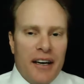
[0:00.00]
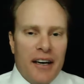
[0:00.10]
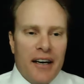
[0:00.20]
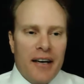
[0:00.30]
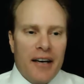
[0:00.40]

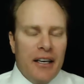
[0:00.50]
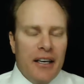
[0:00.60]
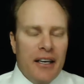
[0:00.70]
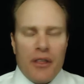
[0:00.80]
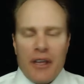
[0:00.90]
I
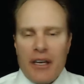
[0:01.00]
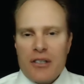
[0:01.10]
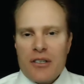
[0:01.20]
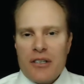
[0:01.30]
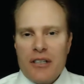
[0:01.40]
think
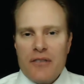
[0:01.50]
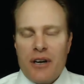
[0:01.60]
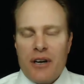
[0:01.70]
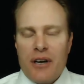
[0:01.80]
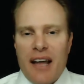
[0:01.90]
it's
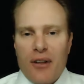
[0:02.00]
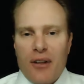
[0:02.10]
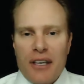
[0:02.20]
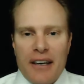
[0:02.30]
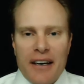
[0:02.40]
very telling